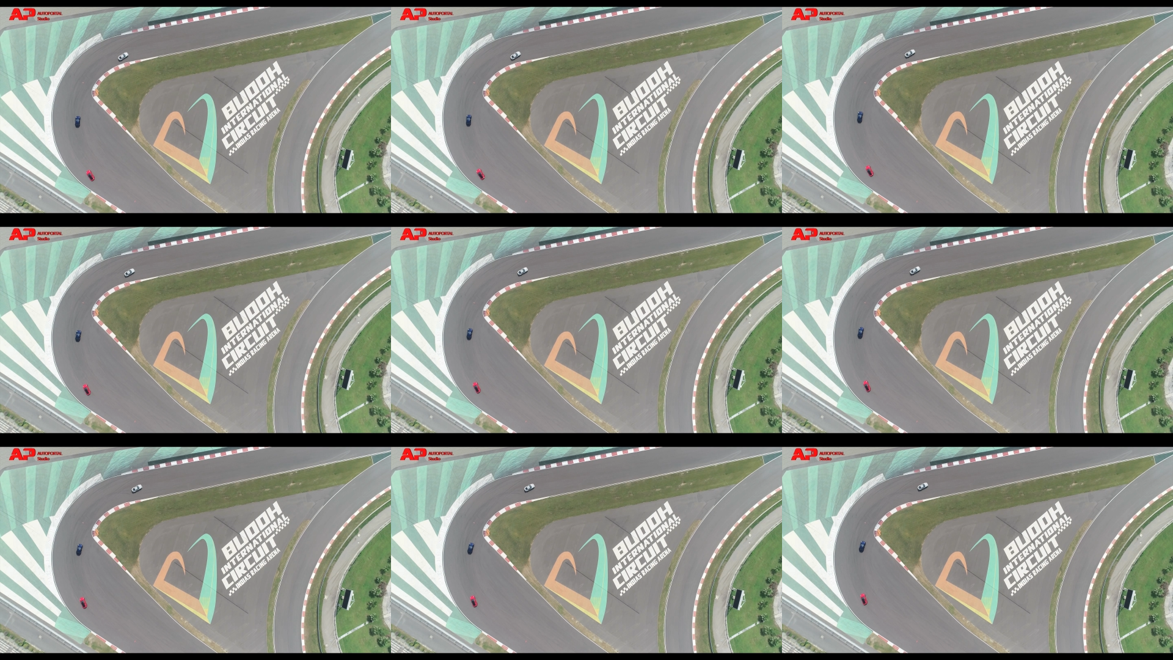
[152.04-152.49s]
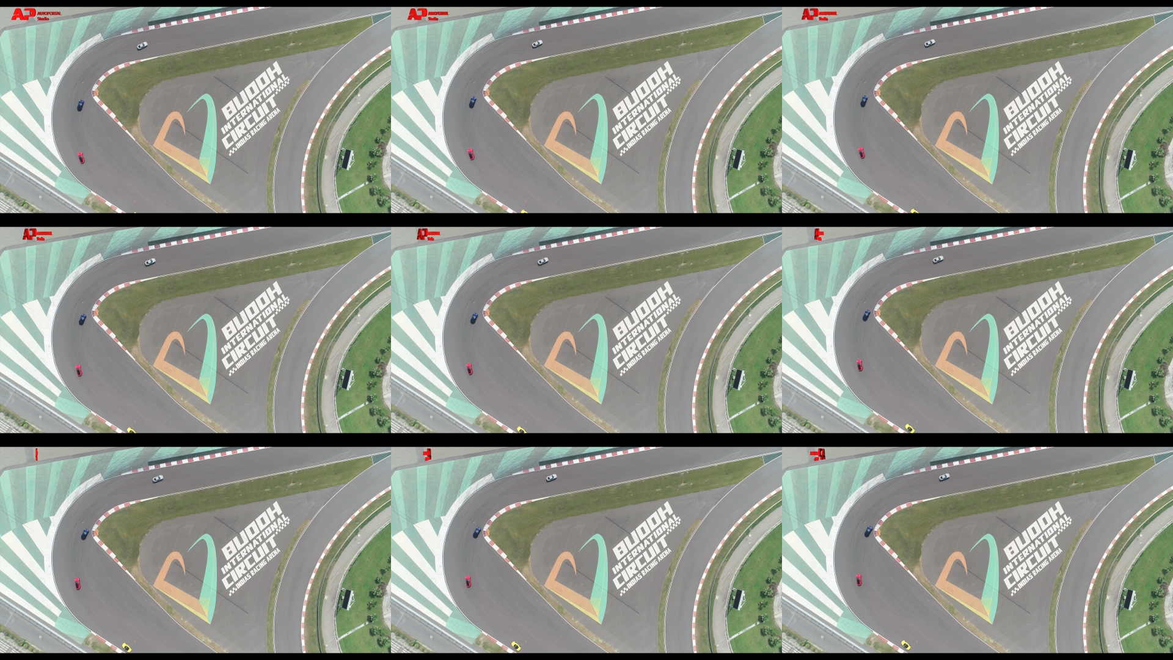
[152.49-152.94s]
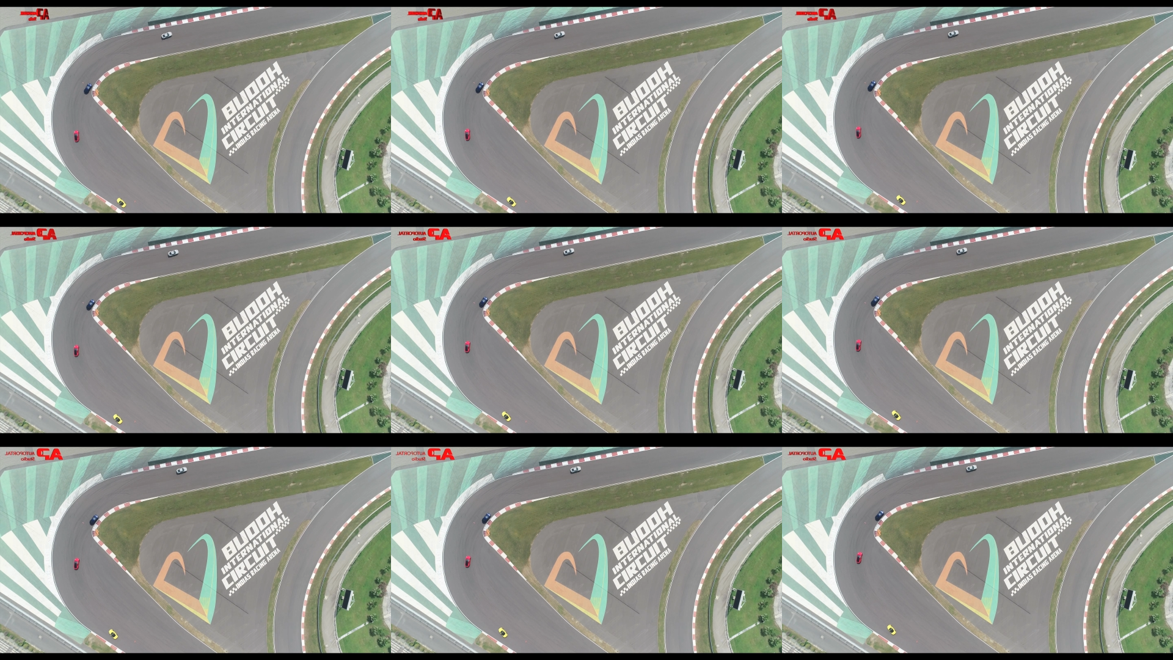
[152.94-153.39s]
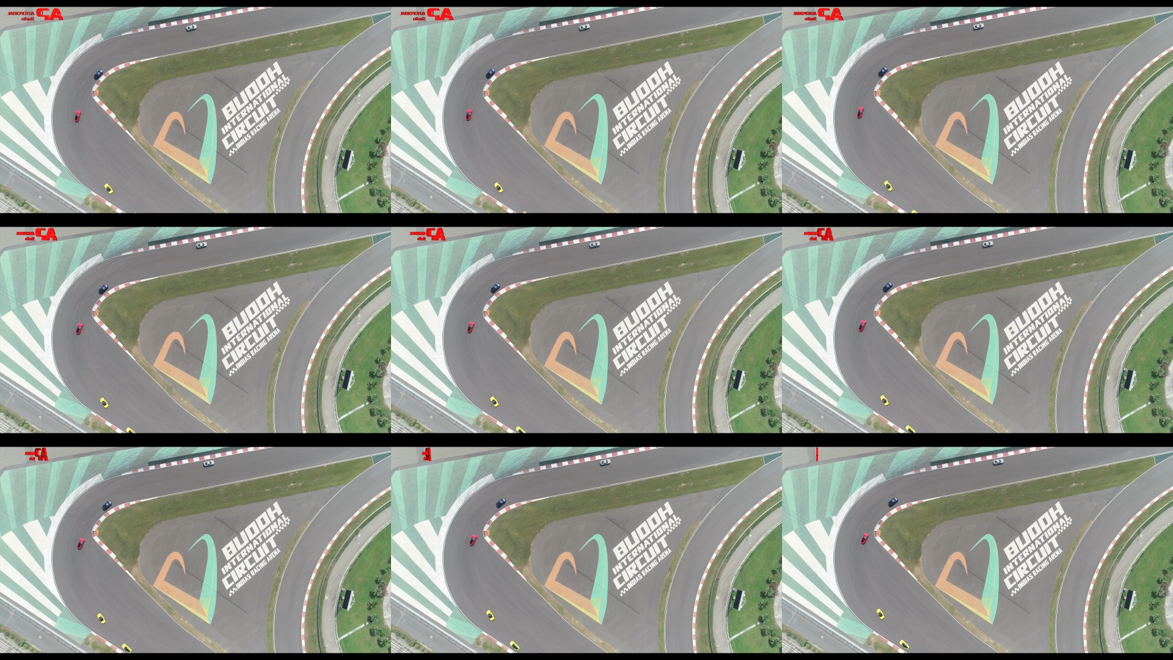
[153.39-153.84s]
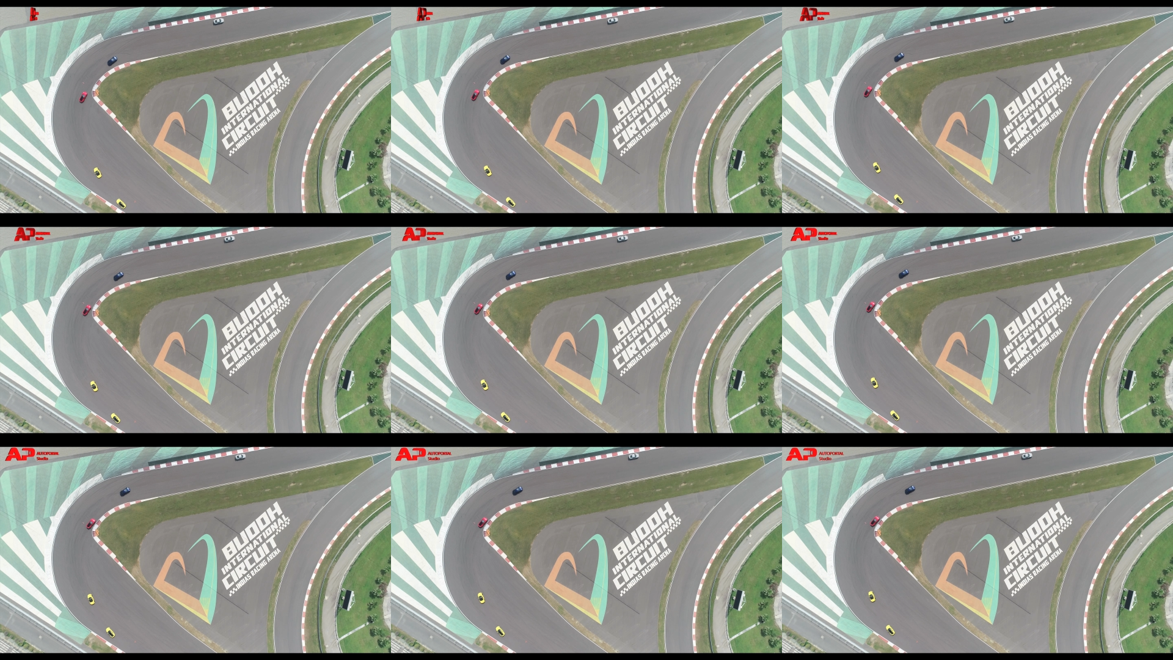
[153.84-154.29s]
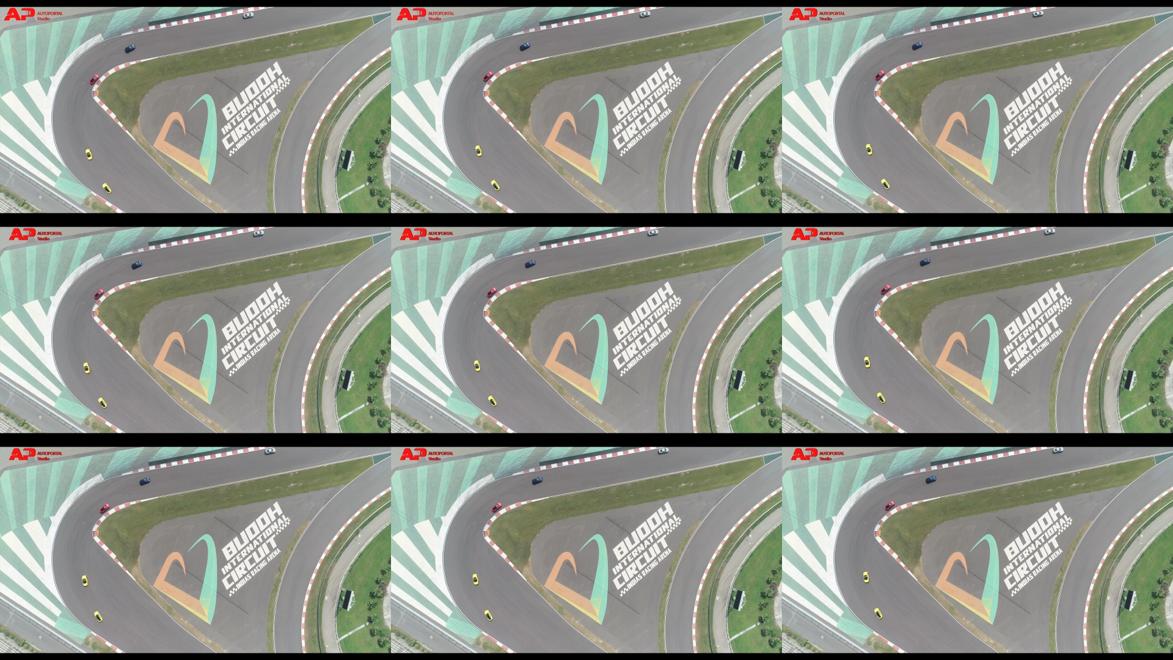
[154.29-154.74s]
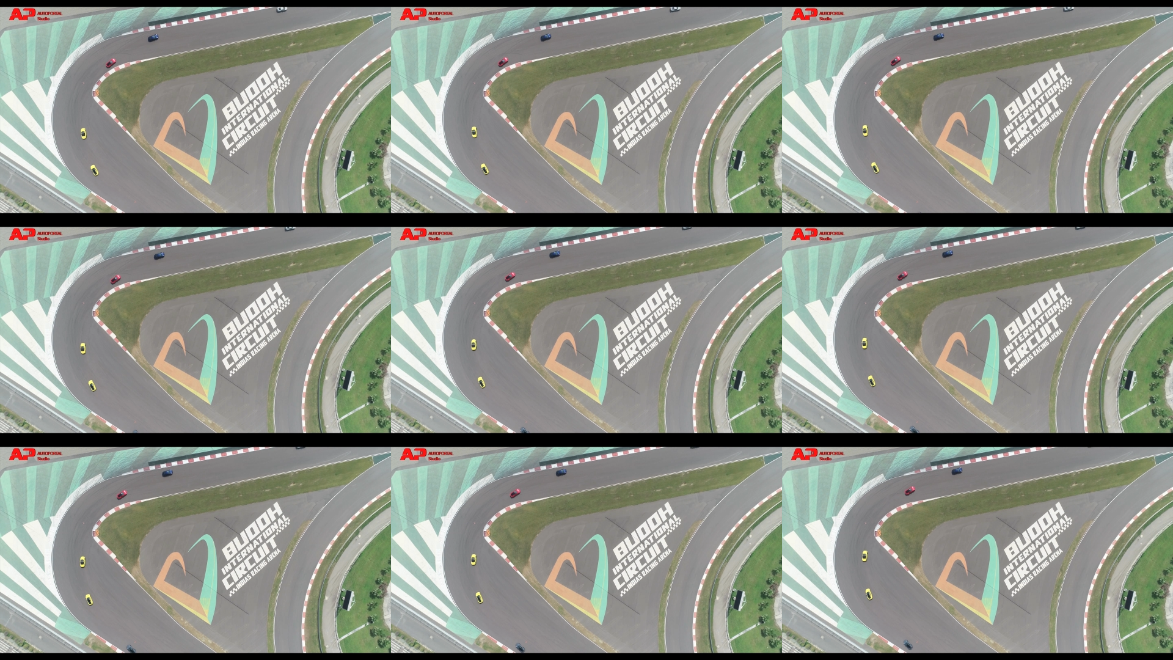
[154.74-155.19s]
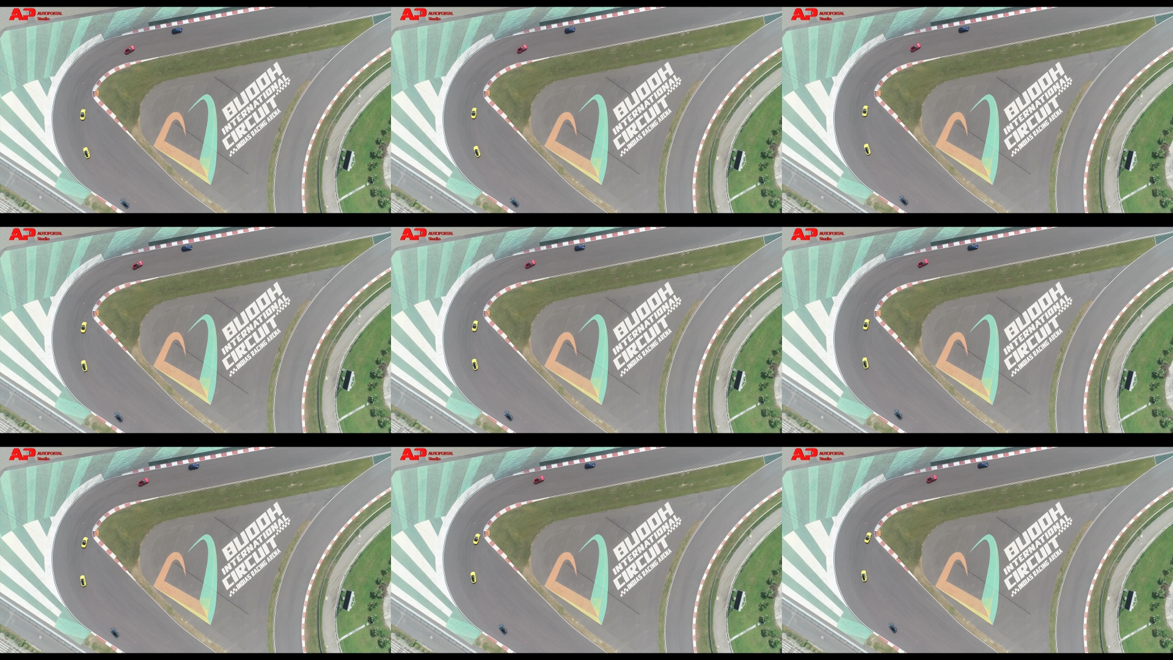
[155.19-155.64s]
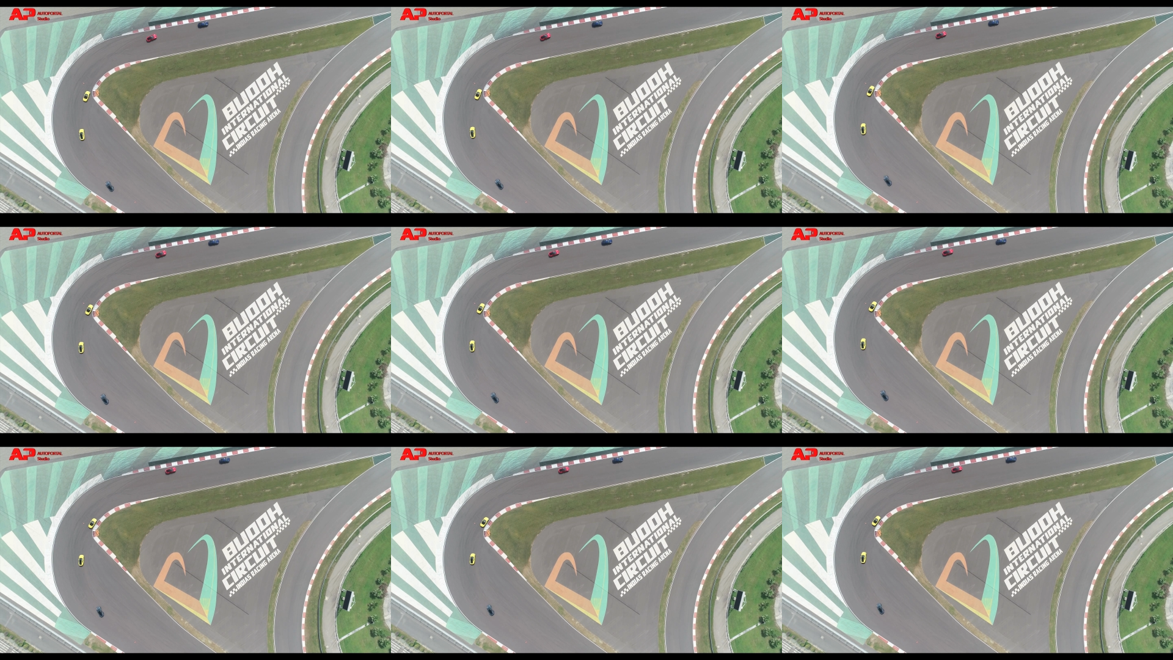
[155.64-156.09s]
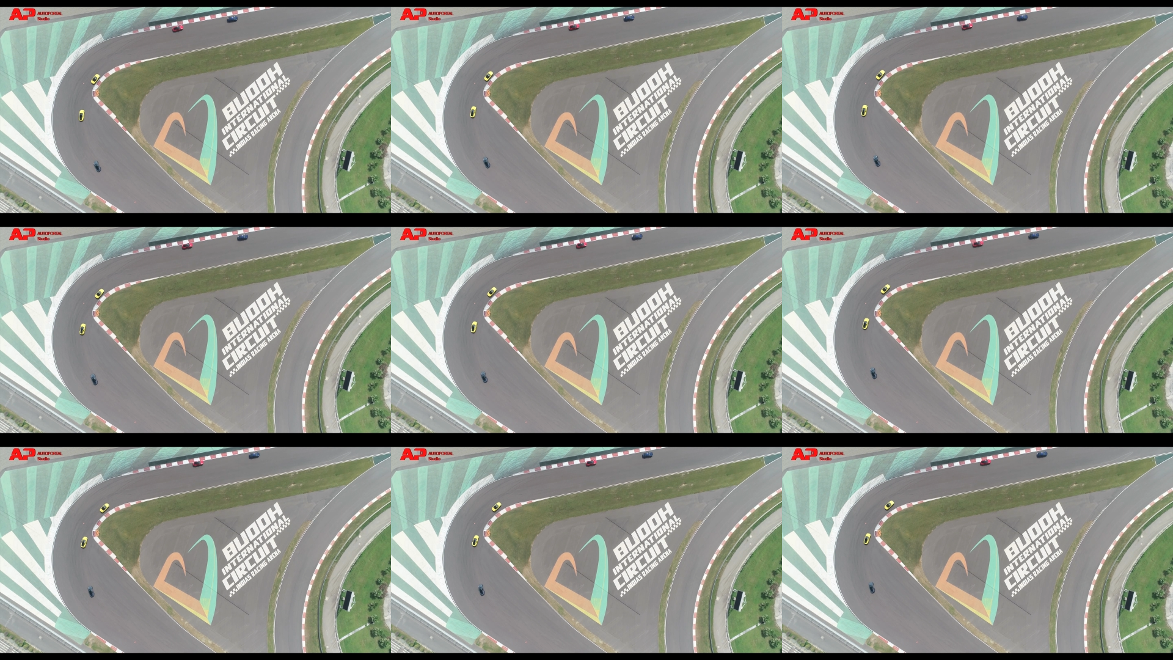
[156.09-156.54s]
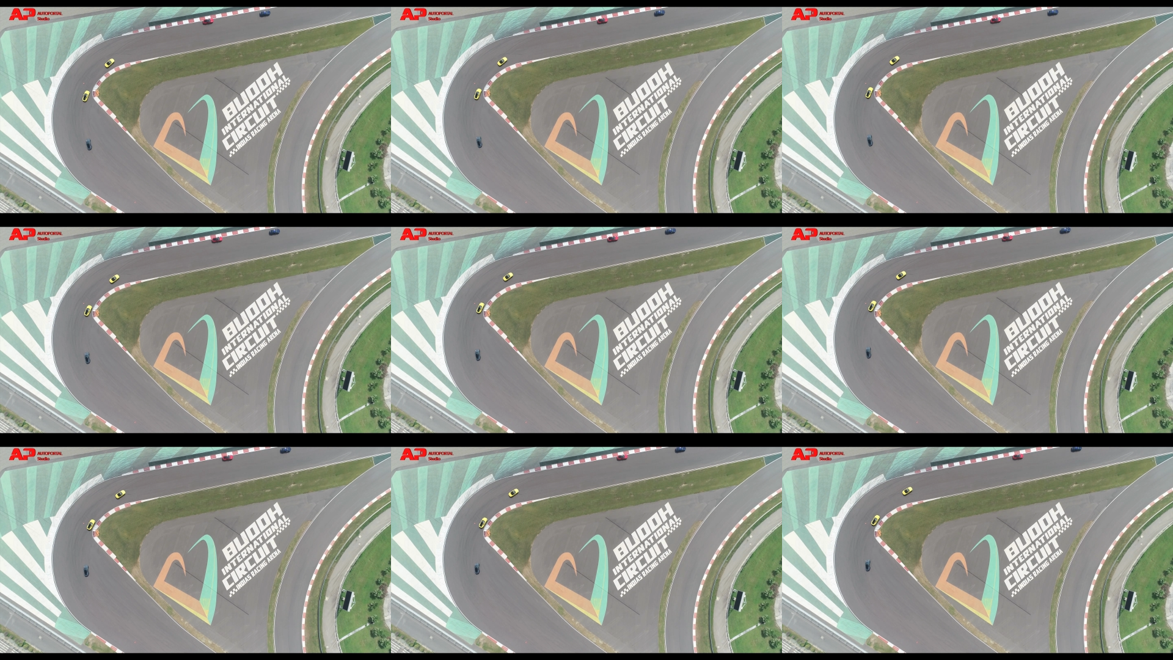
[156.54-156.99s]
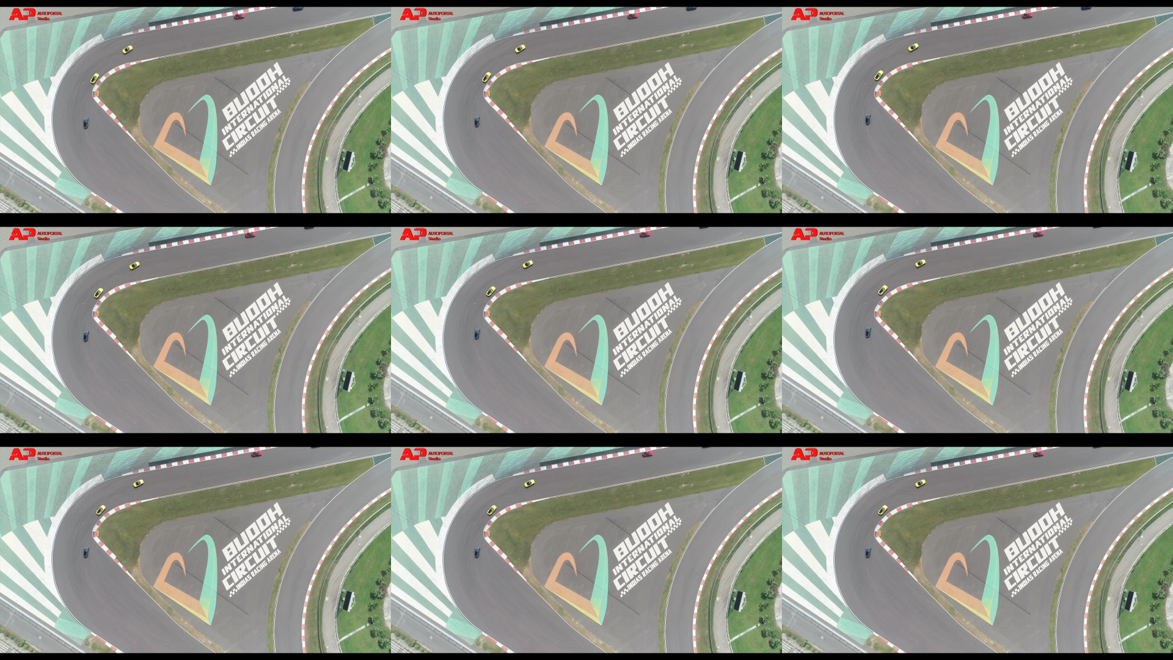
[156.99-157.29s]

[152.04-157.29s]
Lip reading: [unreadable: no face in view]